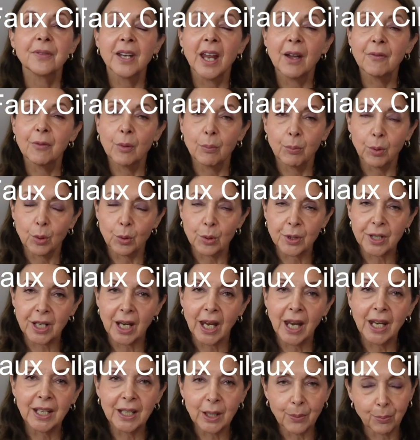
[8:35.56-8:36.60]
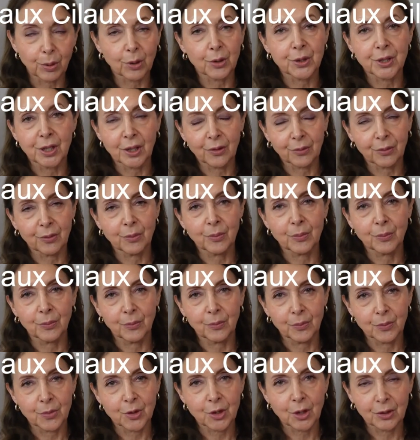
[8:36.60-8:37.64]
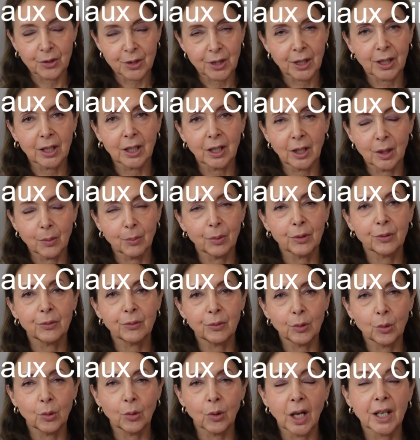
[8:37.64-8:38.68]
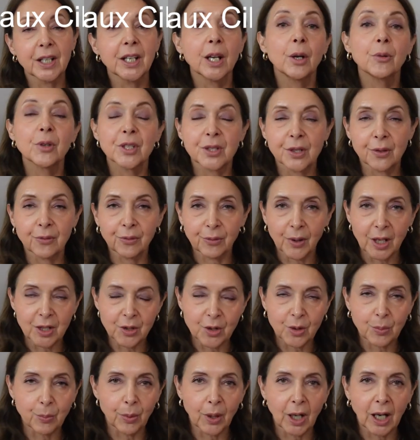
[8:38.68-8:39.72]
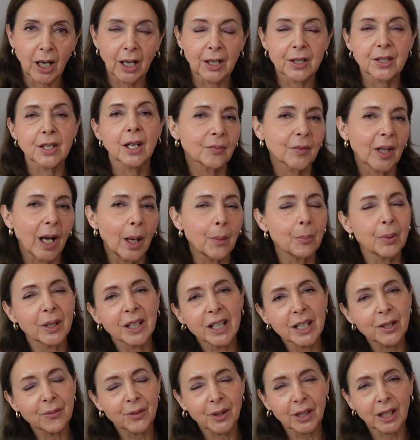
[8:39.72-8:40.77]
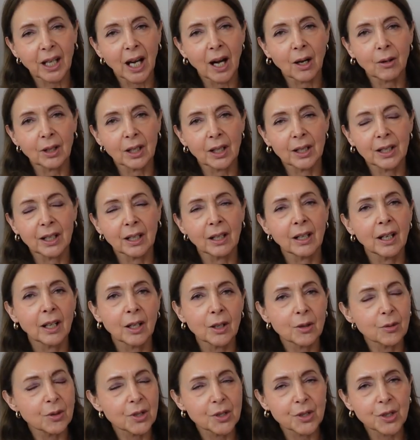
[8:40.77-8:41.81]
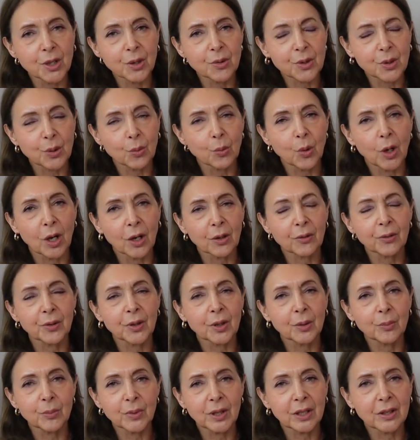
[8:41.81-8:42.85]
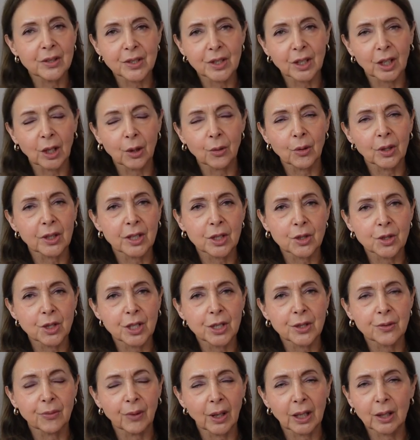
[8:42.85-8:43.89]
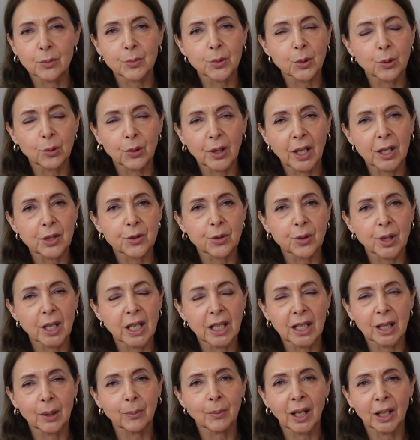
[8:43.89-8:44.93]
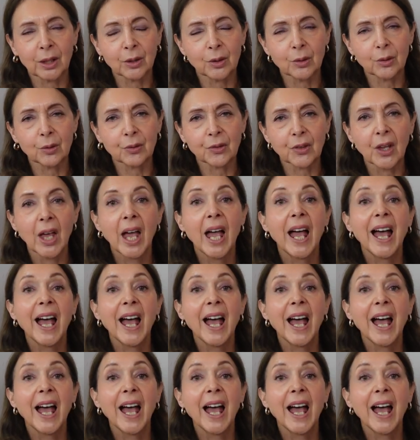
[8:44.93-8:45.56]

never bought any product from Chantecaille before. I know it's a French brand. I believe that Caroline Hirons used to work for them years ago. I think she developed all their training manuals